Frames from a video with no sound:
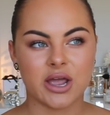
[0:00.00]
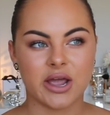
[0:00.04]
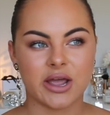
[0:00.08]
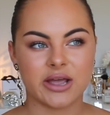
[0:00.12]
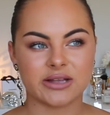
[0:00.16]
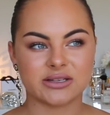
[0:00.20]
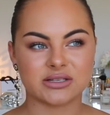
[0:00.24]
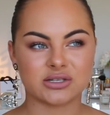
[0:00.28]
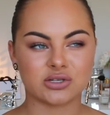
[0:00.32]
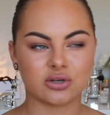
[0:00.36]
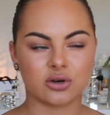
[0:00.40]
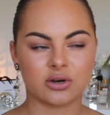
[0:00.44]

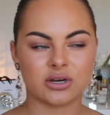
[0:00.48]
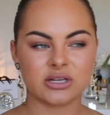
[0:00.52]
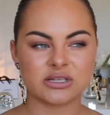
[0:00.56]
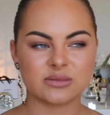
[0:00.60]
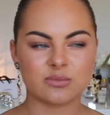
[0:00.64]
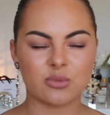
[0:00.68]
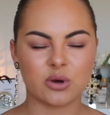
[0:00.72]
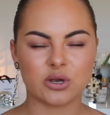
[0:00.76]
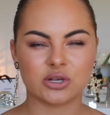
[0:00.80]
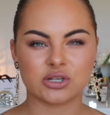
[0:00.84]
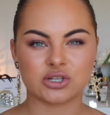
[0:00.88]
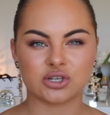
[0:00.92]
It's not as
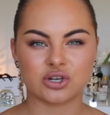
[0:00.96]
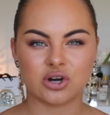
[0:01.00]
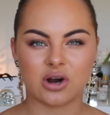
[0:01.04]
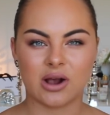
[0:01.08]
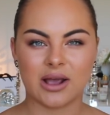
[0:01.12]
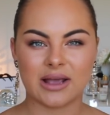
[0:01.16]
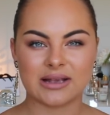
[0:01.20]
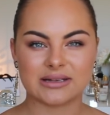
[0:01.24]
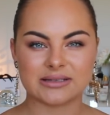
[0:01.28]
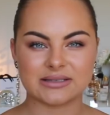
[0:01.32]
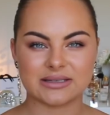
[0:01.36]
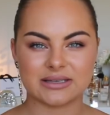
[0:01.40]

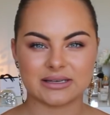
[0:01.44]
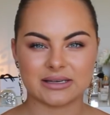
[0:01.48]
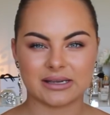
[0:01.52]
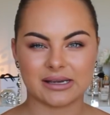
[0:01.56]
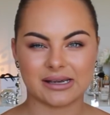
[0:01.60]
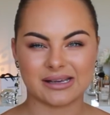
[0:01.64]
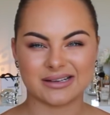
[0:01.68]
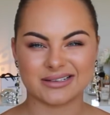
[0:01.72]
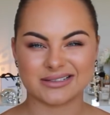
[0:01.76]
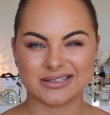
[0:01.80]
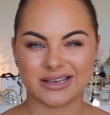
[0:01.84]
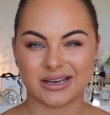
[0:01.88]
moisturizing
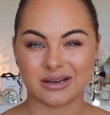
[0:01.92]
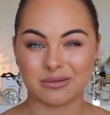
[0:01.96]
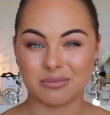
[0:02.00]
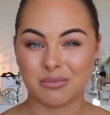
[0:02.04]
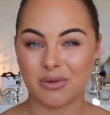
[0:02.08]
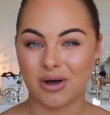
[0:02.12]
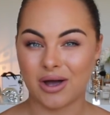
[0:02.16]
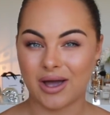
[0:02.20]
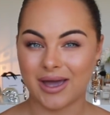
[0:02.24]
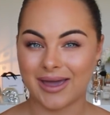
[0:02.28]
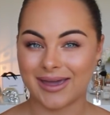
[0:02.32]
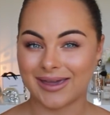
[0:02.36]
as like
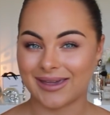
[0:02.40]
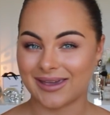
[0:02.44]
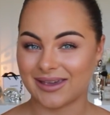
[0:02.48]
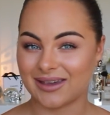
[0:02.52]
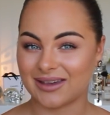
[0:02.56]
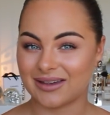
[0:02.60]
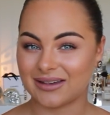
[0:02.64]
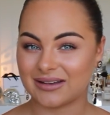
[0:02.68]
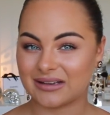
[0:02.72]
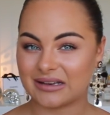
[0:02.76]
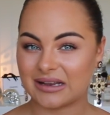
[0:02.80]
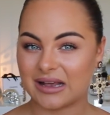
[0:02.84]

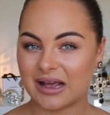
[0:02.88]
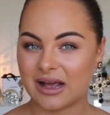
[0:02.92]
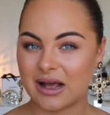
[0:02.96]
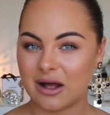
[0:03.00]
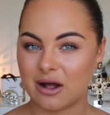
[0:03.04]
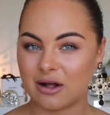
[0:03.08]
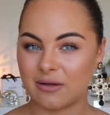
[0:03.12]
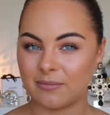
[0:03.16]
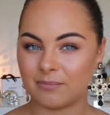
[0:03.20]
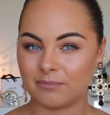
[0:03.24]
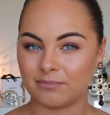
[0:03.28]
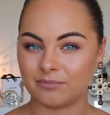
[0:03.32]
my
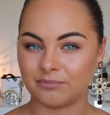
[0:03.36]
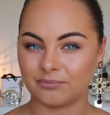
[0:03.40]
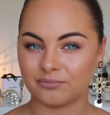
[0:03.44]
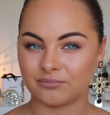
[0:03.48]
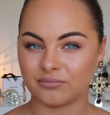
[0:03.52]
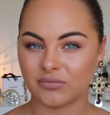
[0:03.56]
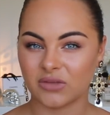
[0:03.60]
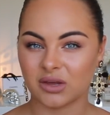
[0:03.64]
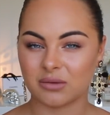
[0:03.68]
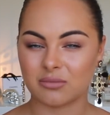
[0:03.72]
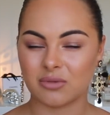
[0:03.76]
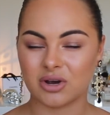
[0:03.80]

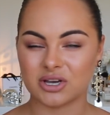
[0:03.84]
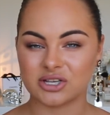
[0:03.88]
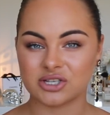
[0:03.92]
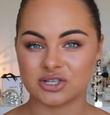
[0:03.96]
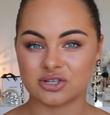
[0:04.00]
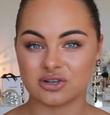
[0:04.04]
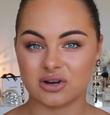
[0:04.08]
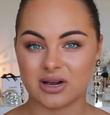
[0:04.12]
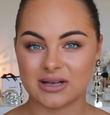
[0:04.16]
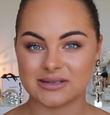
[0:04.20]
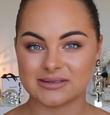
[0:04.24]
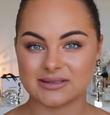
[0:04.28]

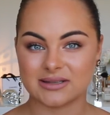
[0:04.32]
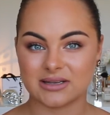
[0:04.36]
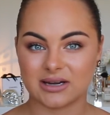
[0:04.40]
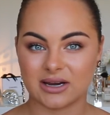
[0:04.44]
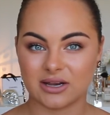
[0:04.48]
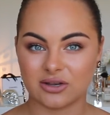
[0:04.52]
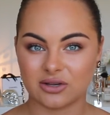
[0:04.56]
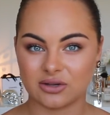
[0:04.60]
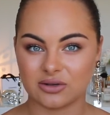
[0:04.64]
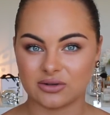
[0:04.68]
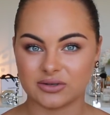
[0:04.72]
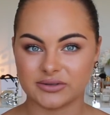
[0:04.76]
moisturizer that
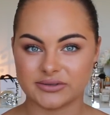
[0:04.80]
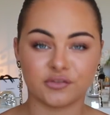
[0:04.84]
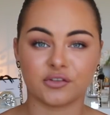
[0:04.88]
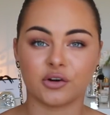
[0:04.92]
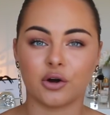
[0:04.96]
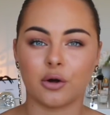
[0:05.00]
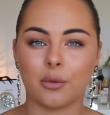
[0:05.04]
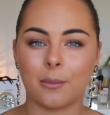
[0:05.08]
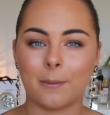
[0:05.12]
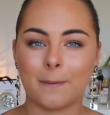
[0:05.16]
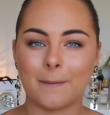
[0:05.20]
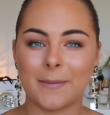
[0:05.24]
I use
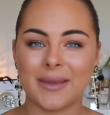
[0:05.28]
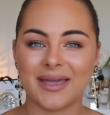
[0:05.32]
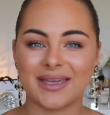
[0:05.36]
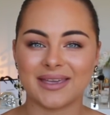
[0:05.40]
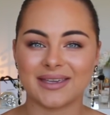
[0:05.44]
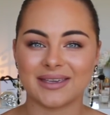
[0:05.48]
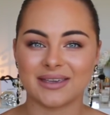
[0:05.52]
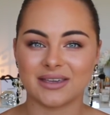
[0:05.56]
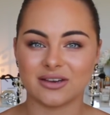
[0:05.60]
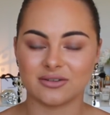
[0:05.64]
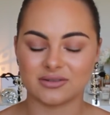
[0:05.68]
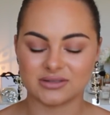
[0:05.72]
from
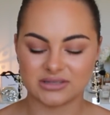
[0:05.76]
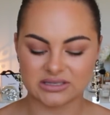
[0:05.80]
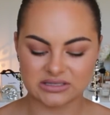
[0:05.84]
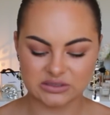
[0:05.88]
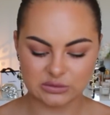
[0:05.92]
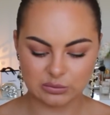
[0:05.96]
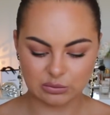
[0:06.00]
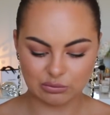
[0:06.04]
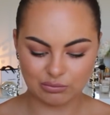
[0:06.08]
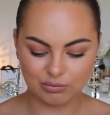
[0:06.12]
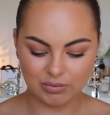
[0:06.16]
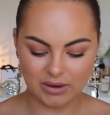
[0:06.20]

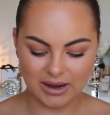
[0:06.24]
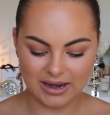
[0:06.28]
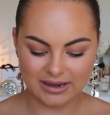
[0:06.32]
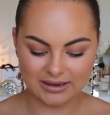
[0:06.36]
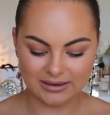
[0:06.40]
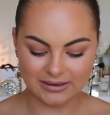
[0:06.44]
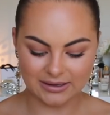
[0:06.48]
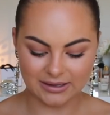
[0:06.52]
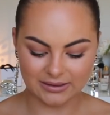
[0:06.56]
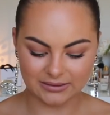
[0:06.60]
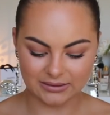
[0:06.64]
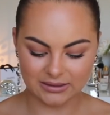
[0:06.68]
Irresistible by
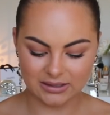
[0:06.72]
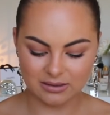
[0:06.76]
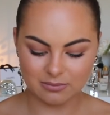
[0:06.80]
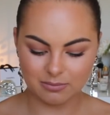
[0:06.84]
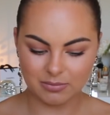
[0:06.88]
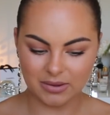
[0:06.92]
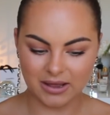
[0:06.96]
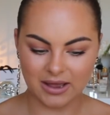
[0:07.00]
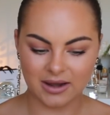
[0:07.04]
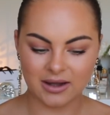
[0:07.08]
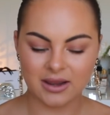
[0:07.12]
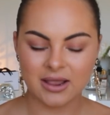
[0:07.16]
Nelly,
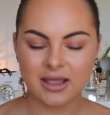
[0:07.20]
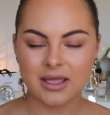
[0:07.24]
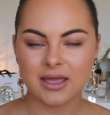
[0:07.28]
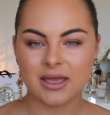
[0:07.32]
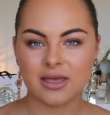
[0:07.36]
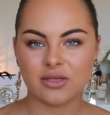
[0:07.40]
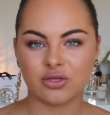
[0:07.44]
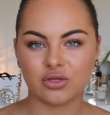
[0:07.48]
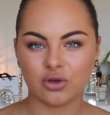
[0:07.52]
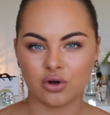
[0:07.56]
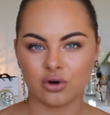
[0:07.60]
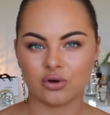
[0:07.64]
but
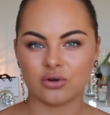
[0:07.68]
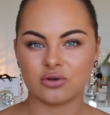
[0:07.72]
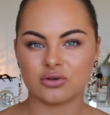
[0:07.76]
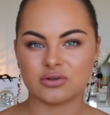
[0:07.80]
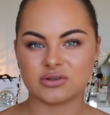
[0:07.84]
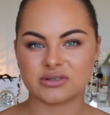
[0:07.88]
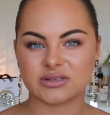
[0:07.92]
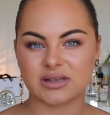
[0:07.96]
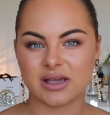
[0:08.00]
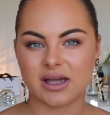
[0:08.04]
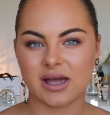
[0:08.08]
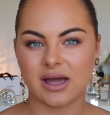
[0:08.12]

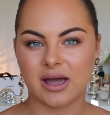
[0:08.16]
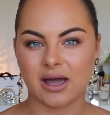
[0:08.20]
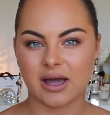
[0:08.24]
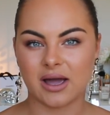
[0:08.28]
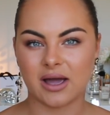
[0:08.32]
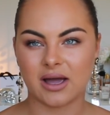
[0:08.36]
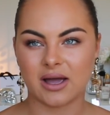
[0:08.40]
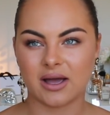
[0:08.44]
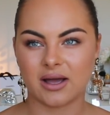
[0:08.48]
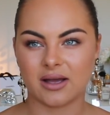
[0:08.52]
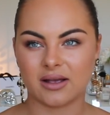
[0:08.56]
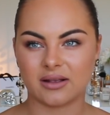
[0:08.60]
those
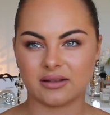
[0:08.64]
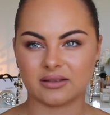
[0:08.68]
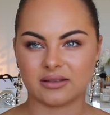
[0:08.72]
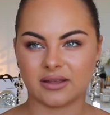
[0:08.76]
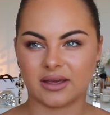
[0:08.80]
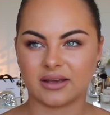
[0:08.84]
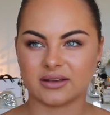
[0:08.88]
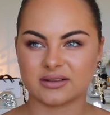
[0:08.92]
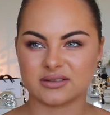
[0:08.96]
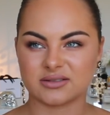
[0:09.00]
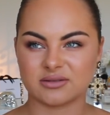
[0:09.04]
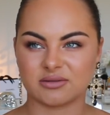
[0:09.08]
are
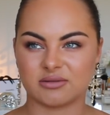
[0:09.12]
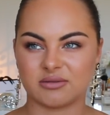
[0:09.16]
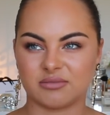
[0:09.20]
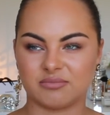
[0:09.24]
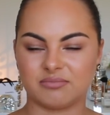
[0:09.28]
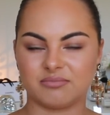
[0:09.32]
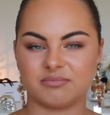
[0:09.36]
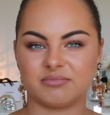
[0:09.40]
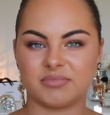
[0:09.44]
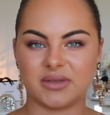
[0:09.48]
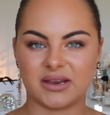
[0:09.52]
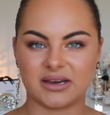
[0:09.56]
like sort
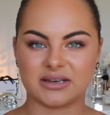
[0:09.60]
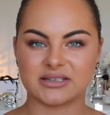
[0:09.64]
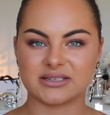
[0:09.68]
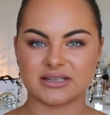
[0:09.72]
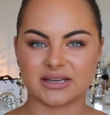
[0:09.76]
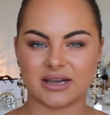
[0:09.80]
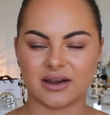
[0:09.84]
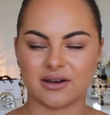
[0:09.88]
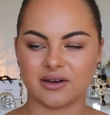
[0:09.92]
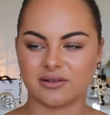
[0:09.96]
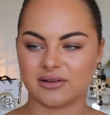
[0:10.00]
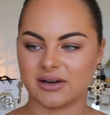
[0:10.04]
of big to
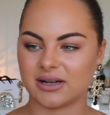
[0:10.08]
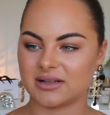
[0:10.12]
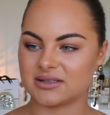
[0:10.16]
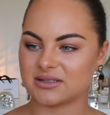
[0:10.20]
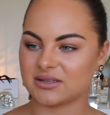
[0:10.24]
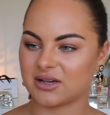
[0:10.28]
carry around.